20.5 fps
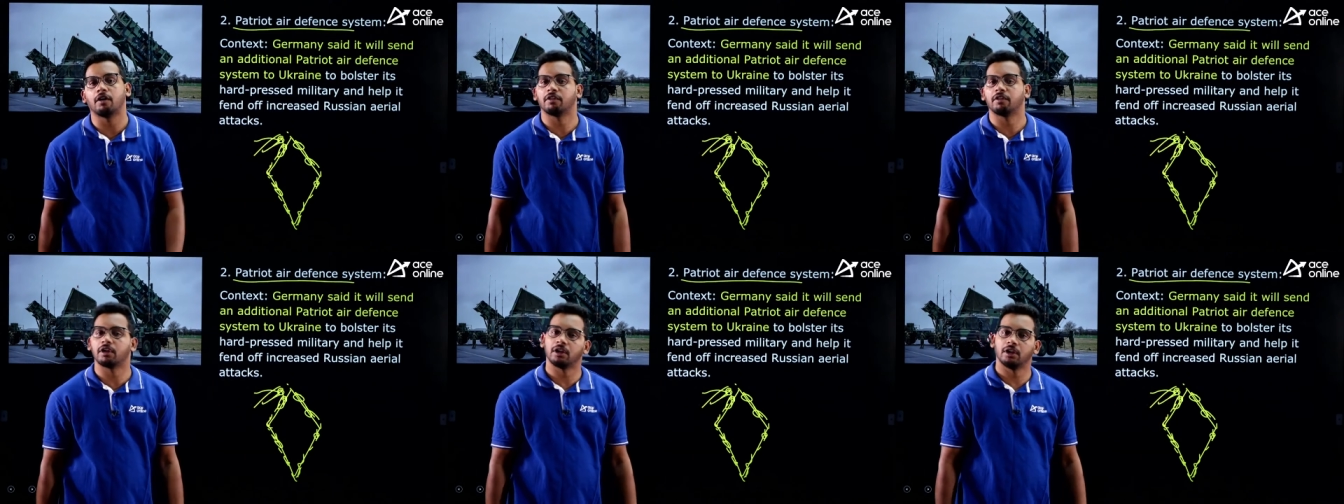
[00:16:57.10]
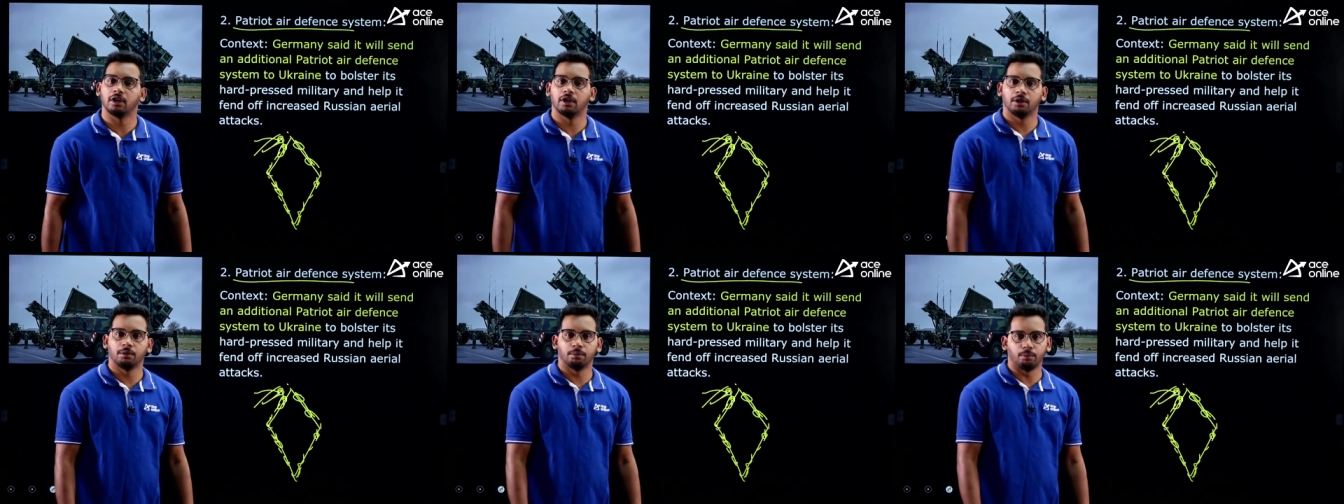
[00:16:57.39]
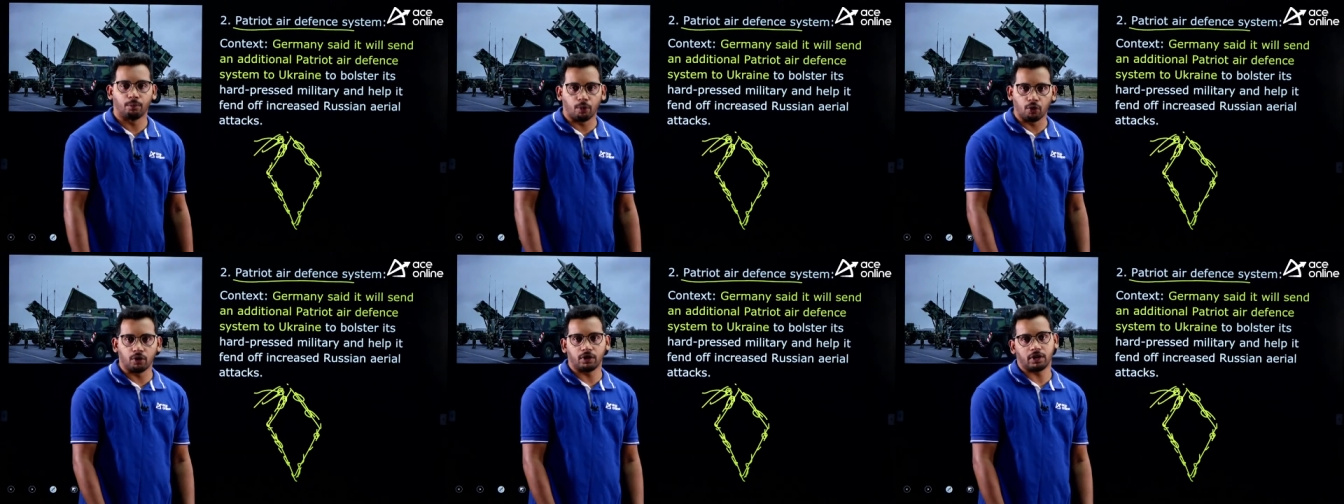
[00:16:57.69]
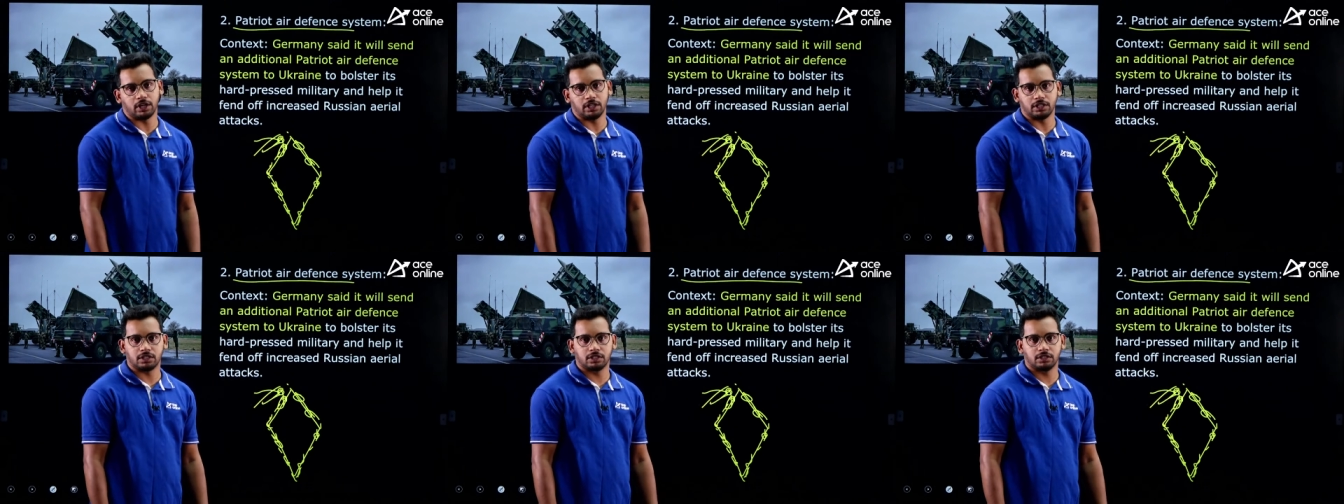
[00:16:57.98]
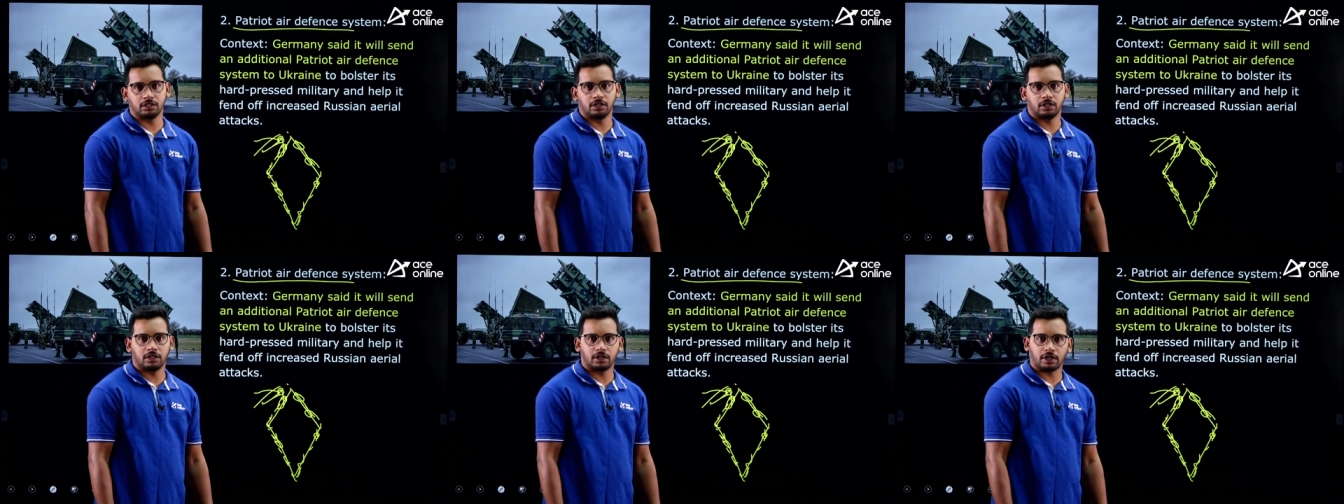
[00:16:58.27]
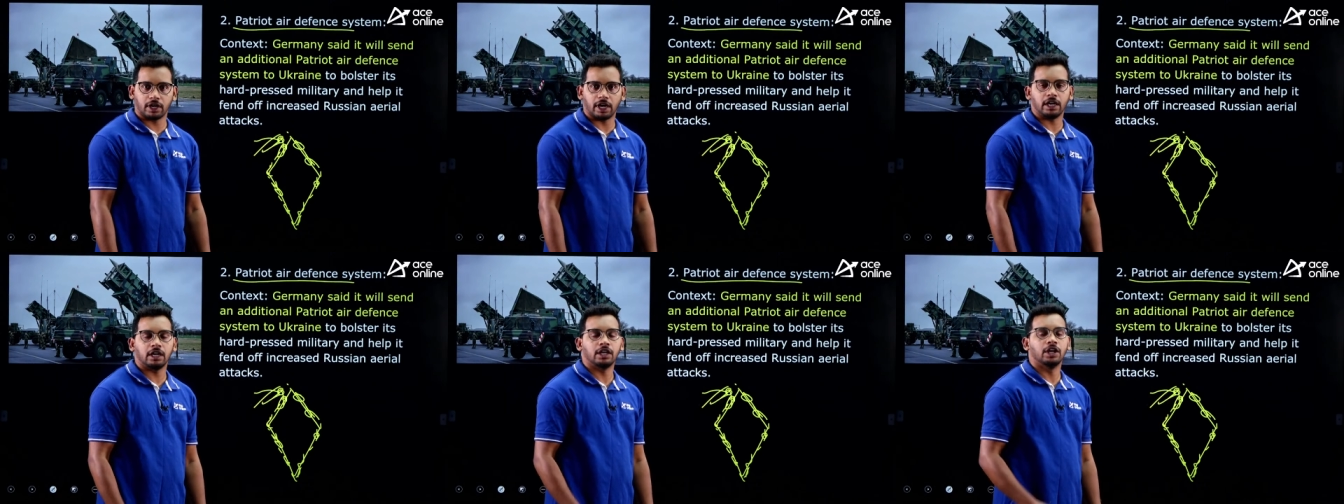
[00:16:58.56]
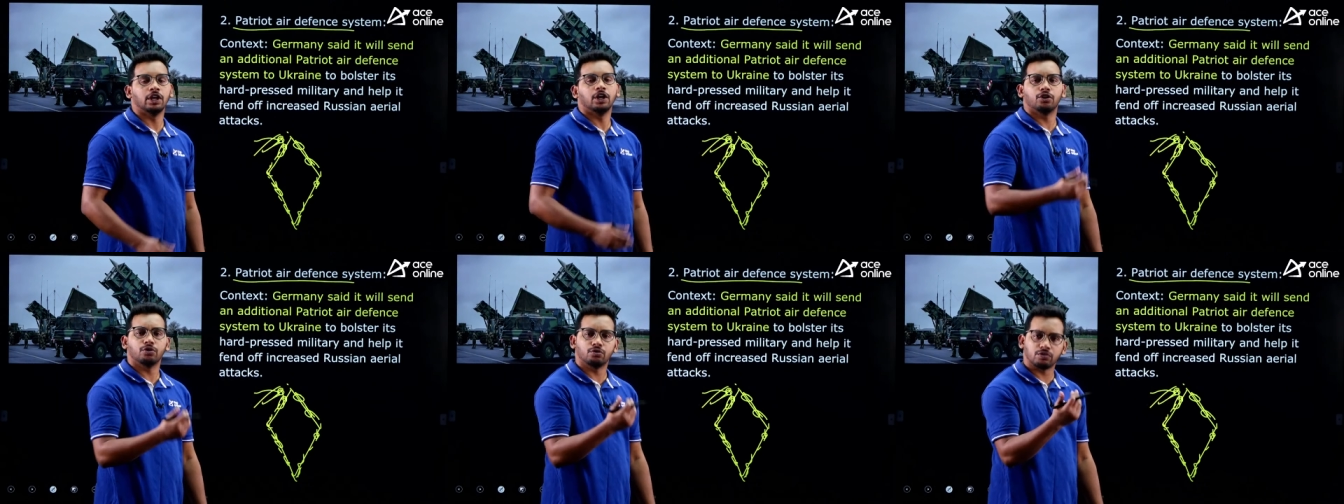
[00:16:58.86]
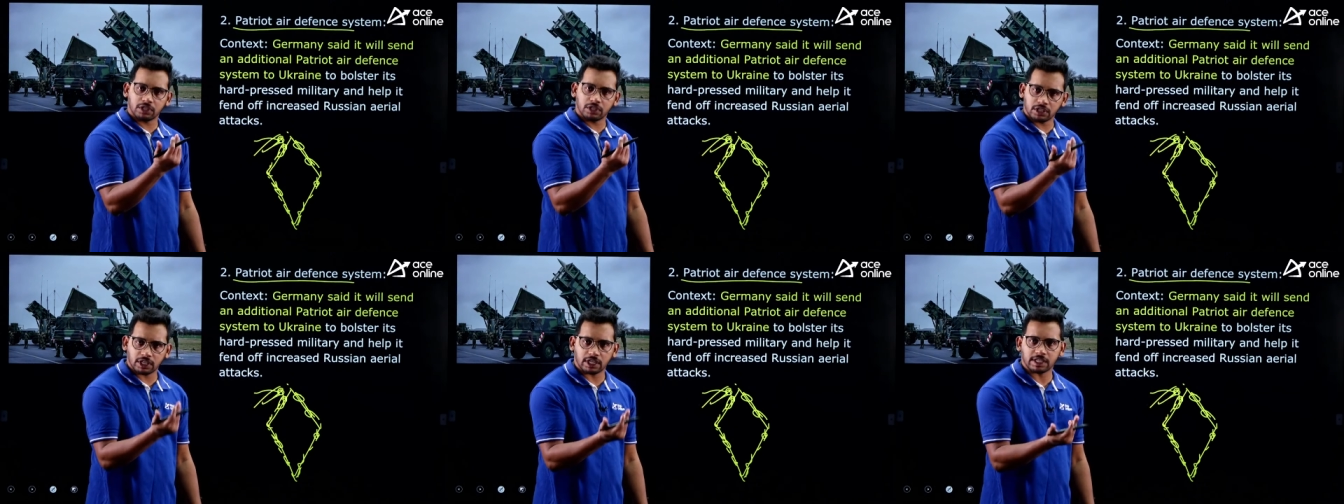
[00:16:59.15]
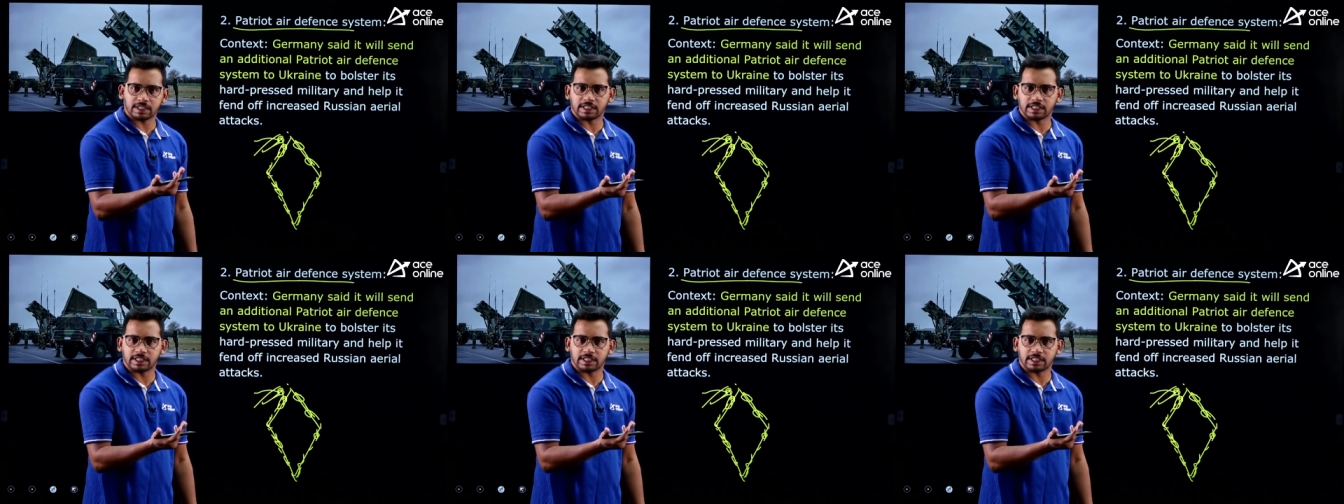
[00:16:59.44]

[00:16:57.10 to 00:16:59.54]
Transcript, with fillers: our boundaries, right, using the